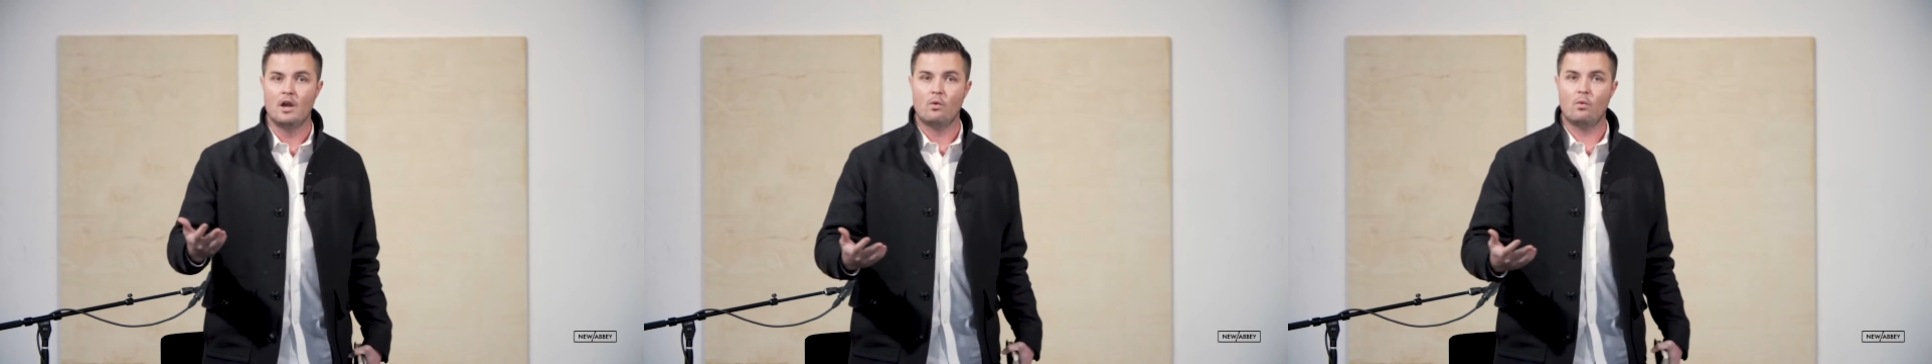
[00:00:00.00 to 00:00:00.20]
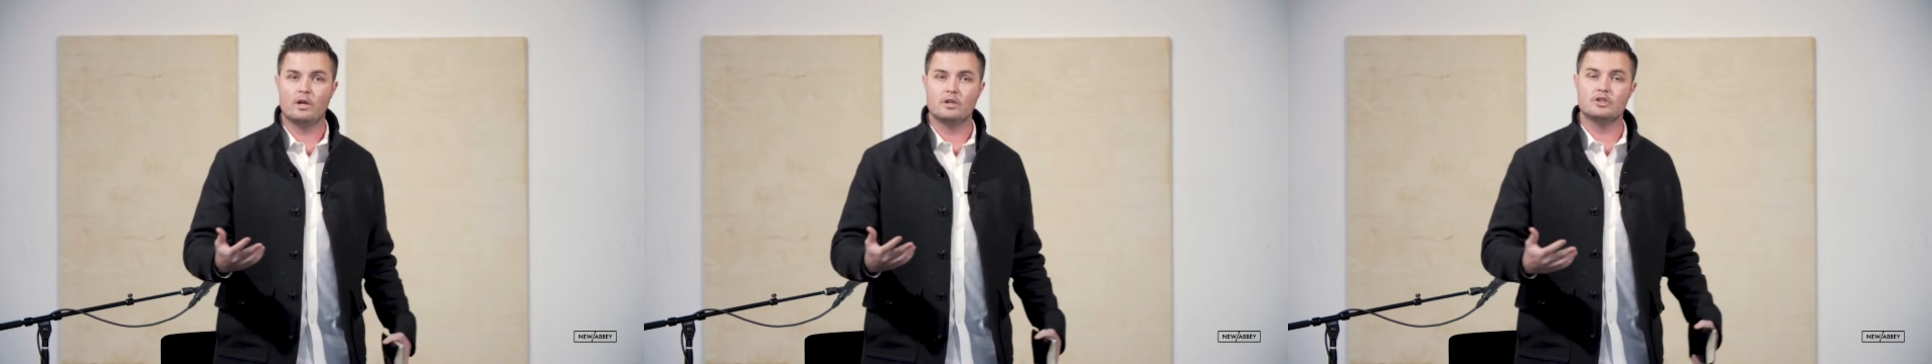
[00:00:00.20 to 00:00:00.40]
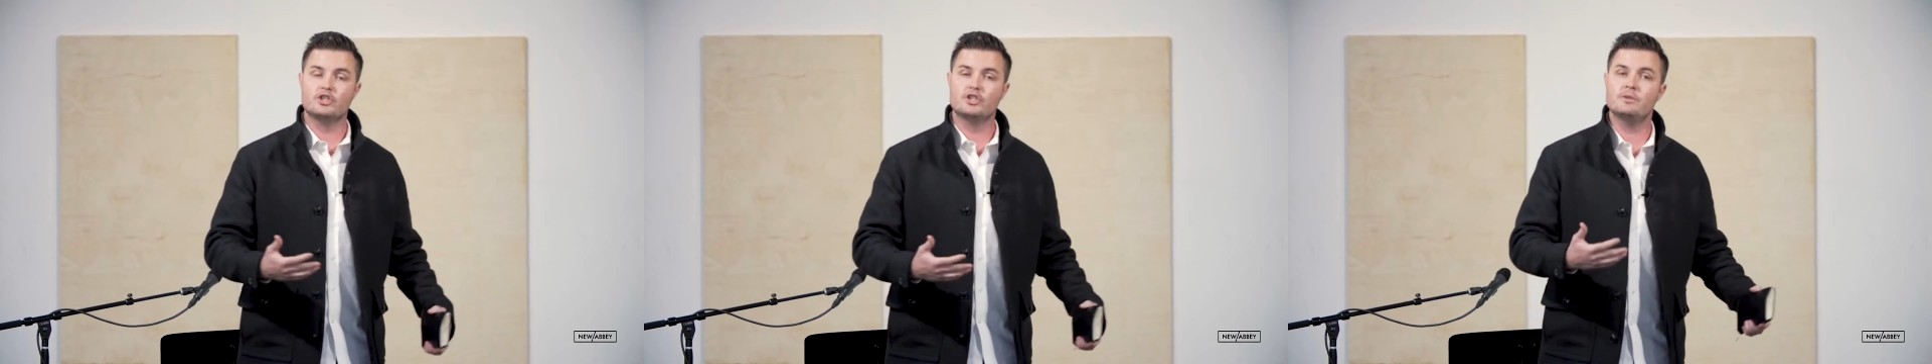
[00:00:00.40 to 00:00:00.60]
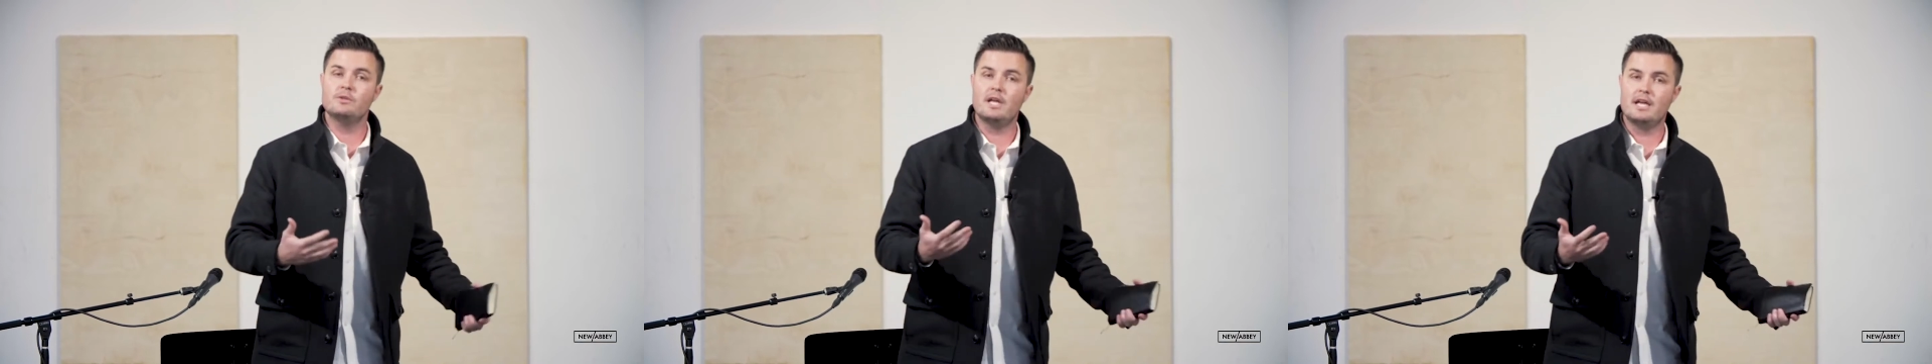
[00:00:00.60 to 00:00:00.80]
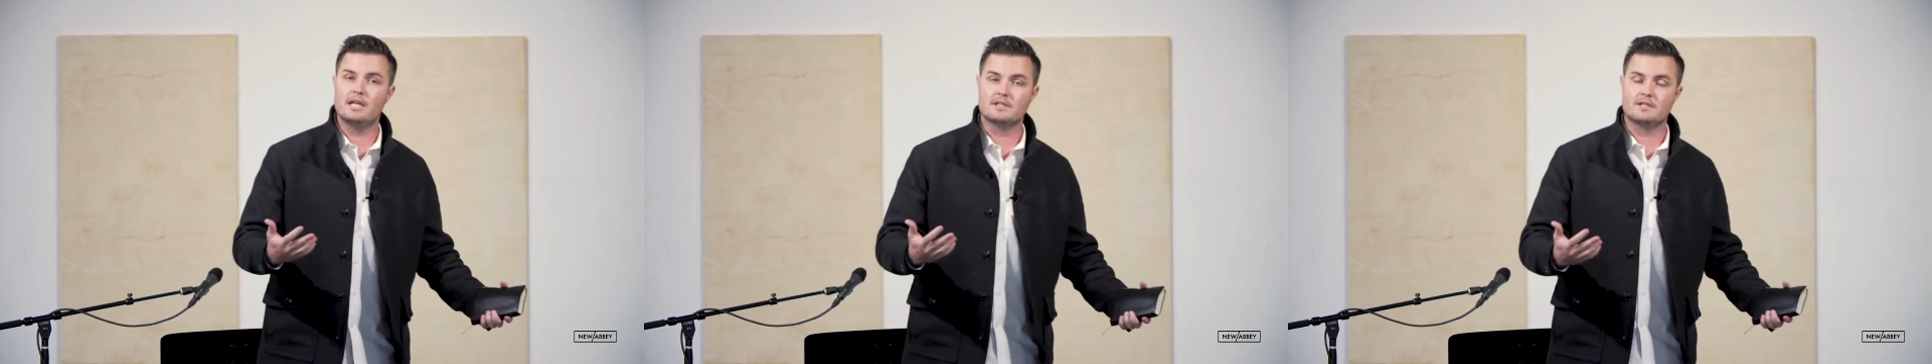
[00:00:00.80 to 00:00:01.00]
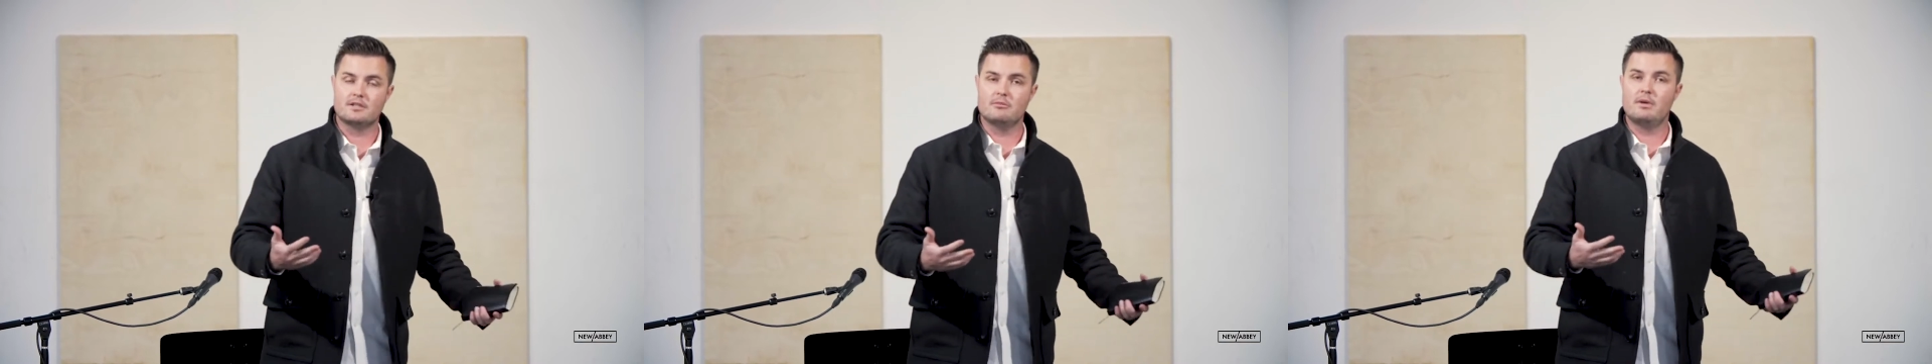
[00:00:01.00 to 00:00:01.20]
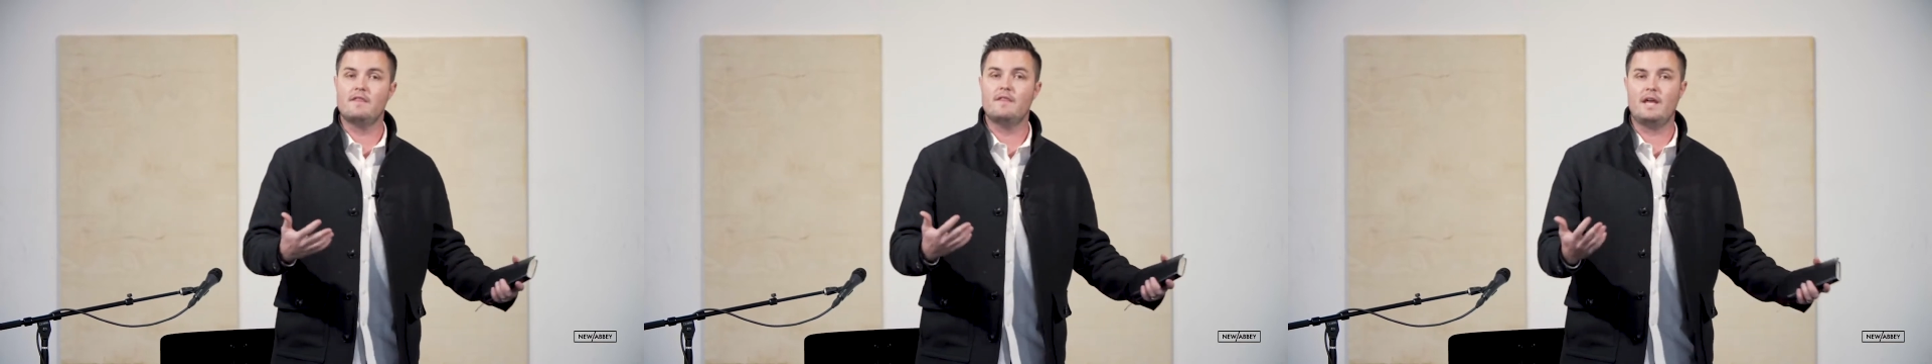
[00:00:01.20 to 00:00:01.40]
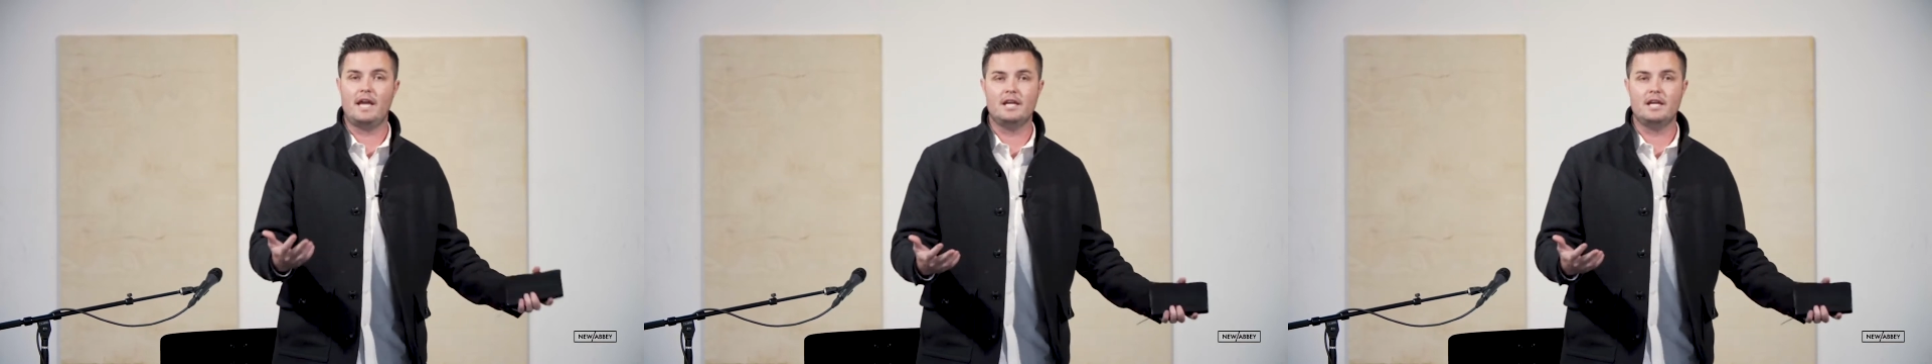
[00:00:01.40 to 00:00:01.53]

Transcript: where Judaism in the